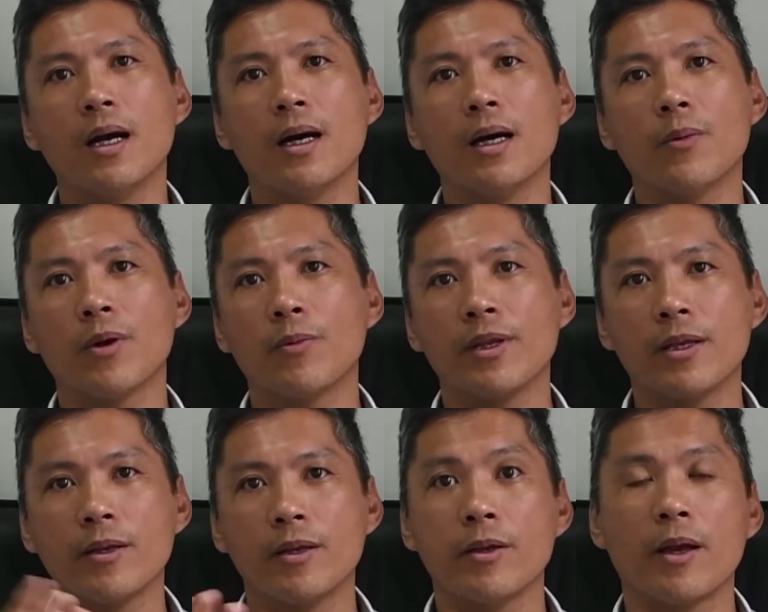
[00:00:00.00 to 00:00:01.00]
Um, when
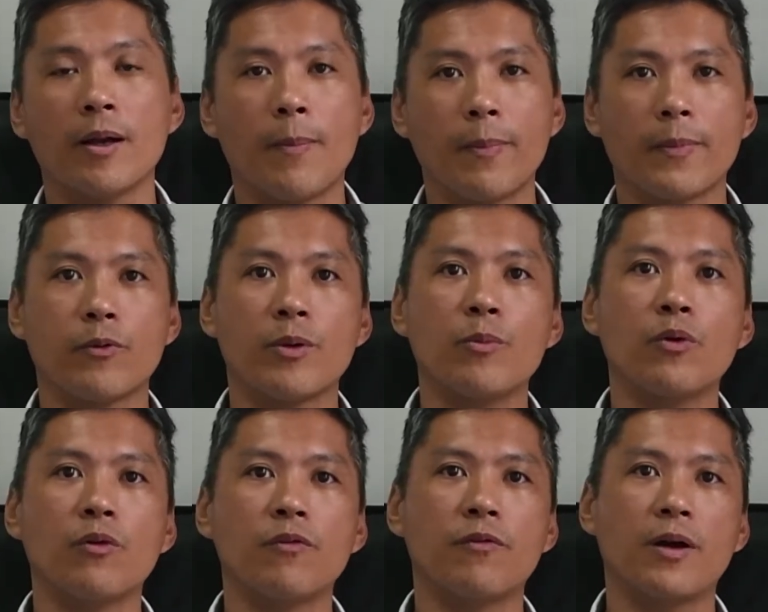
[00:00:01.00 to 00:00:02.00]
we um,
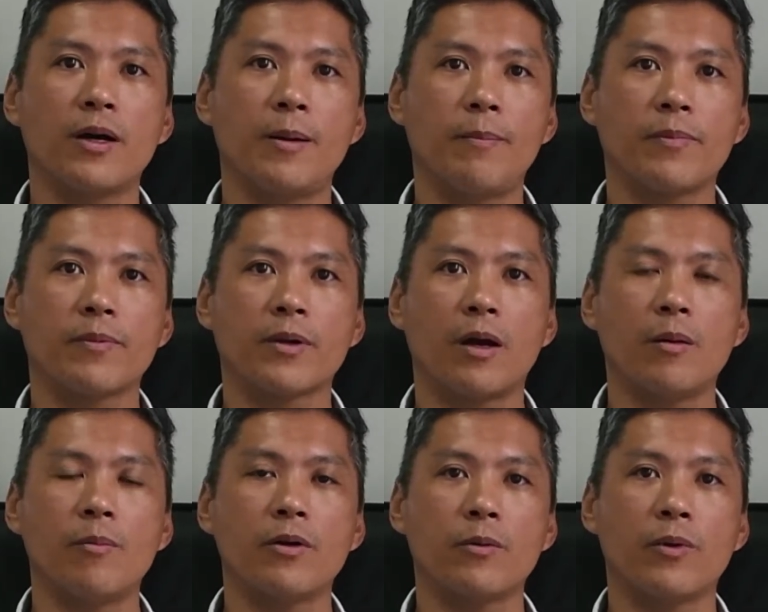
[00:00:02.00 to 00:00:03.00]
remove um,
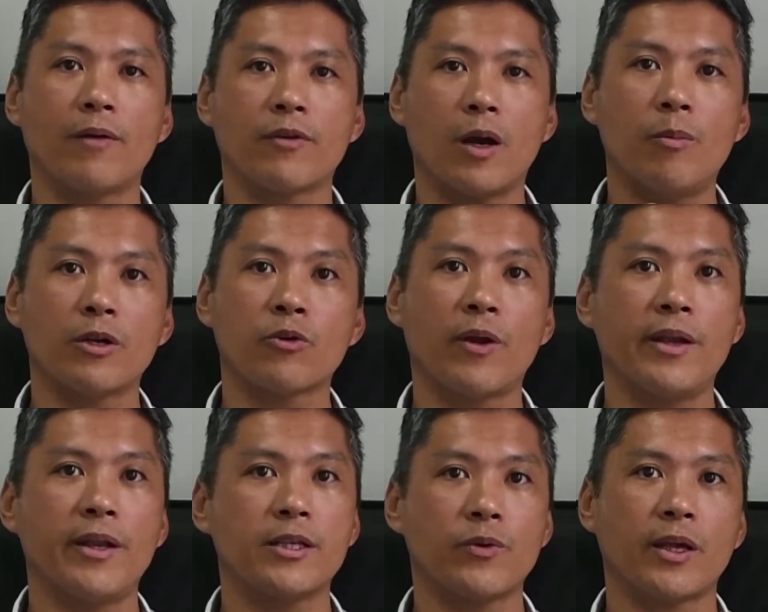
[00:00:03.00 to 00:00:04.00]
carbon, we have carbon
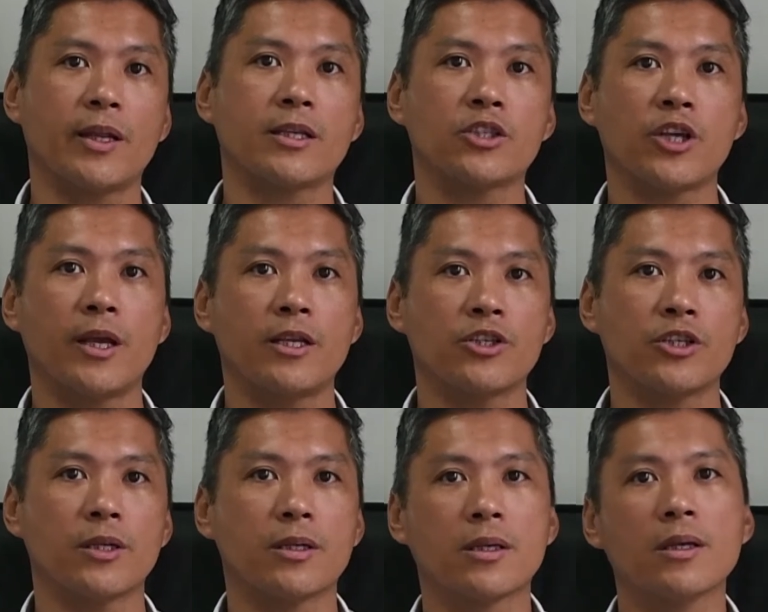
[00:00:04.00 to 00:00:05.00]
credits, we can exchange
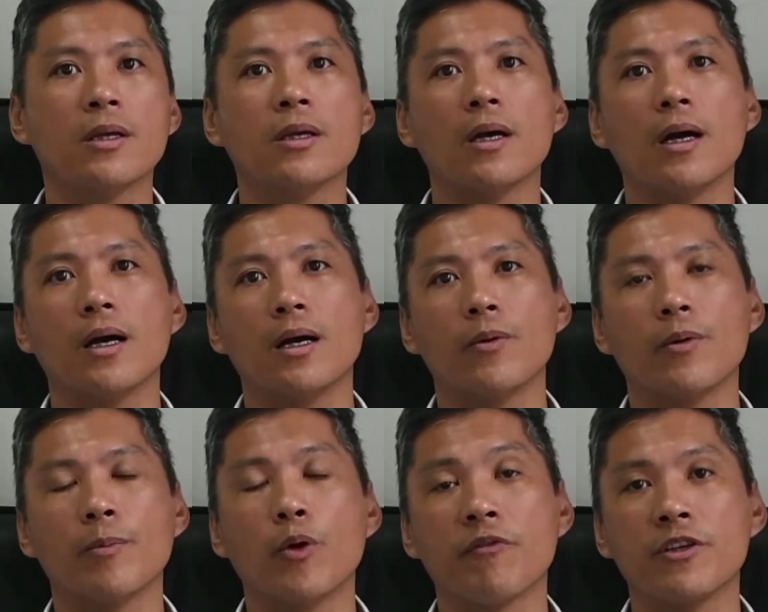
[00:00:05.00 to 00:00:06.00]
it. Uh, we're
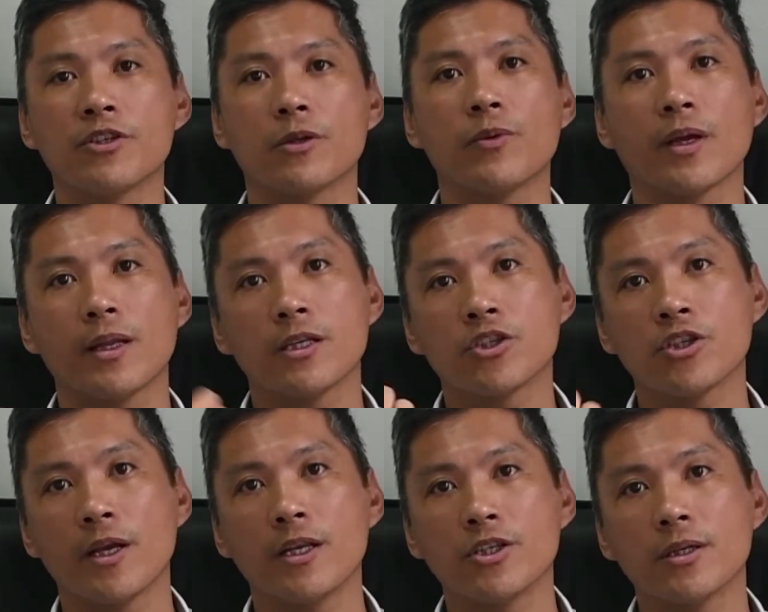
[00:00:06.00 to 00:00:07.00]
more efficient, we can
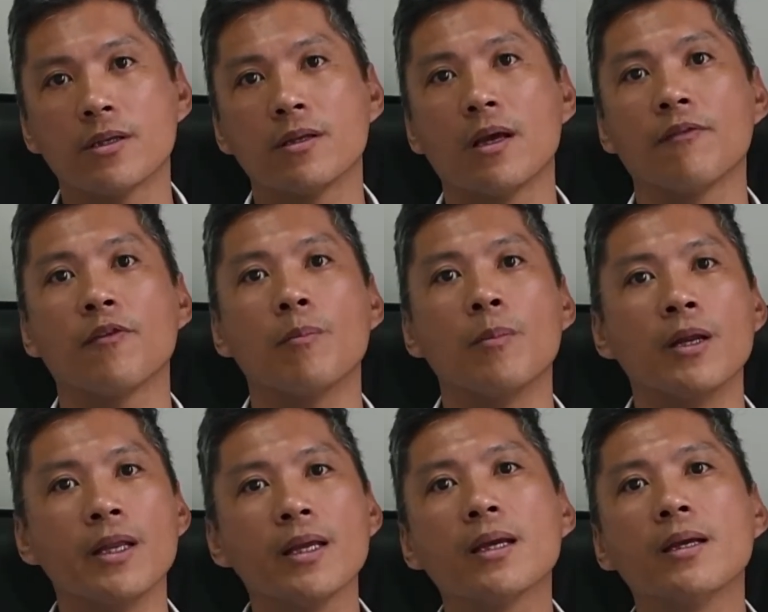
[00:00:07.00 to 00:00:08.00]
exchange it uh, for
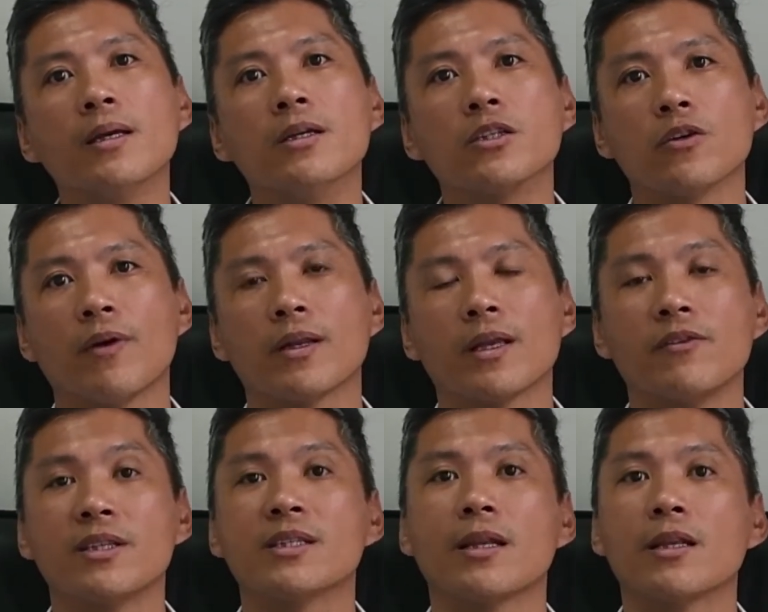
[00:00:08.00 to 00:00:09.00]
money. So that gives
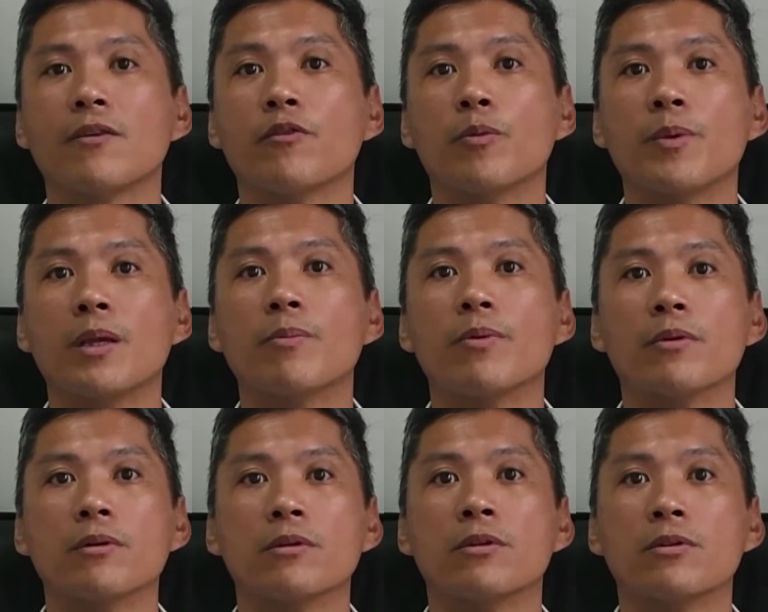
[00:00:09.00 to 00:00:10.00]
incentive to
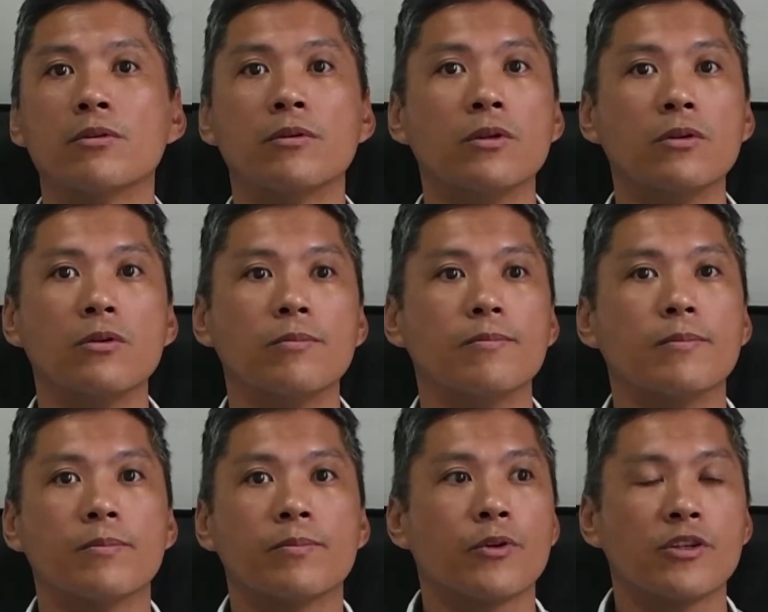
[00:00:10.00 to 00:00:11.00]
people to do
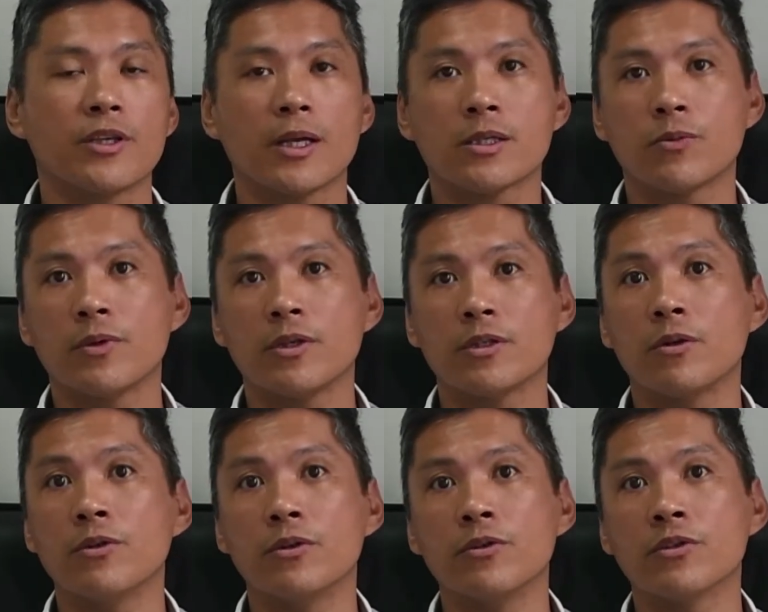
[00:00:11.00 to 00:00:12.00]
projects which
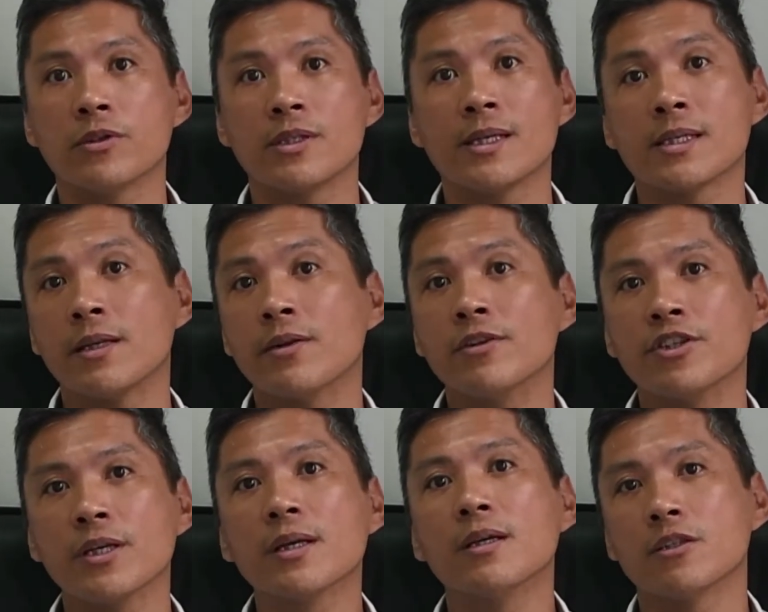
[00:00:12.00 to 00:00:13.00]
uses less
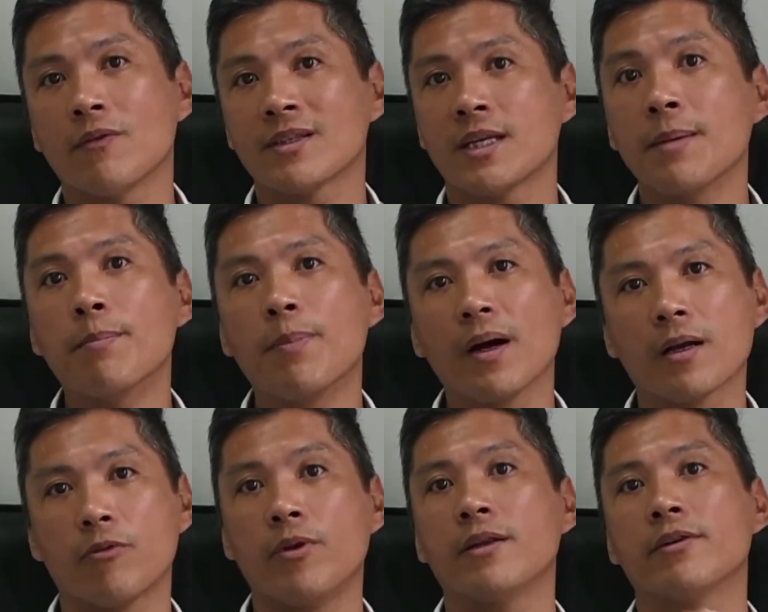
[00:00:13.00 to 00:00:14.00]
energy. So that's impact
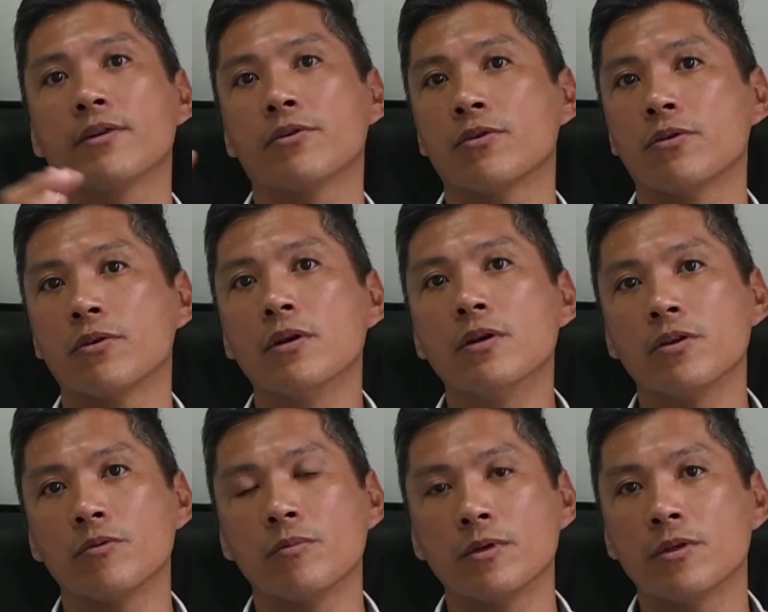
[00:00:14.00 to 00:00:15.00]
related to,
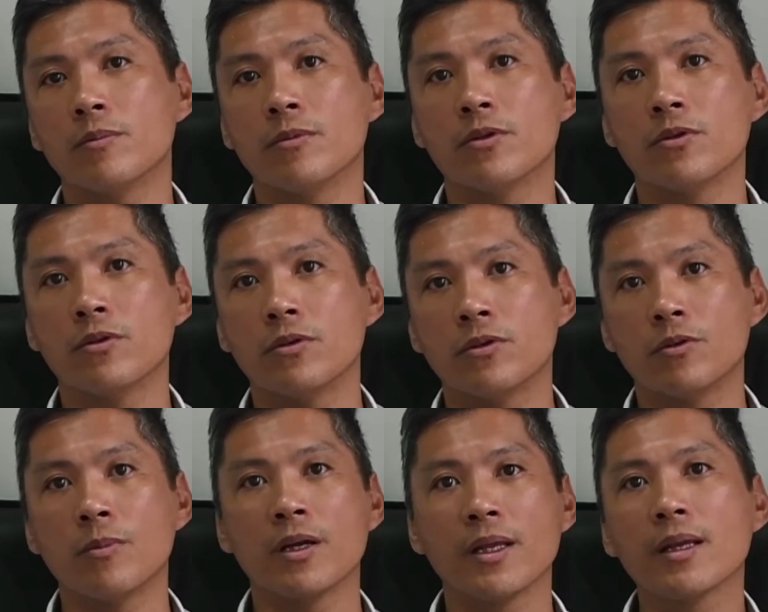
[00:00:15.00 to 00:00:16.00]
to, to, to, to
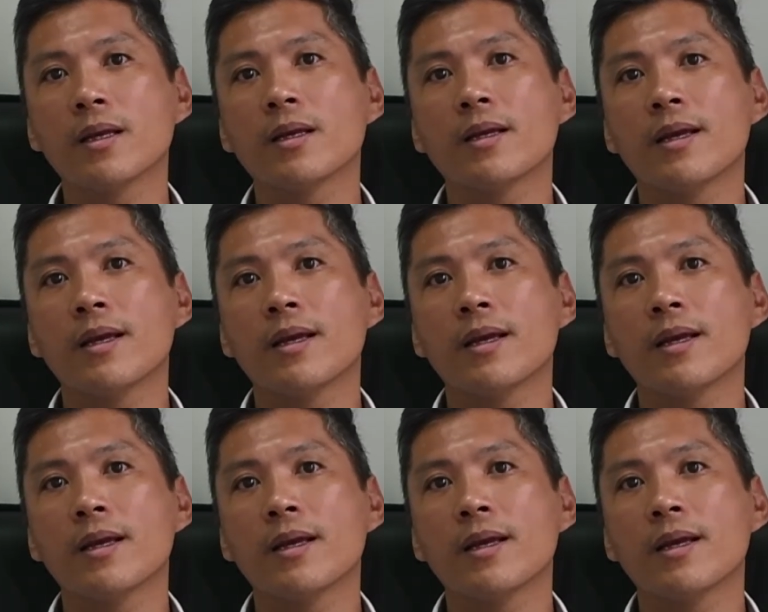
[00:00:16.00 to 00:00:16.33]
money.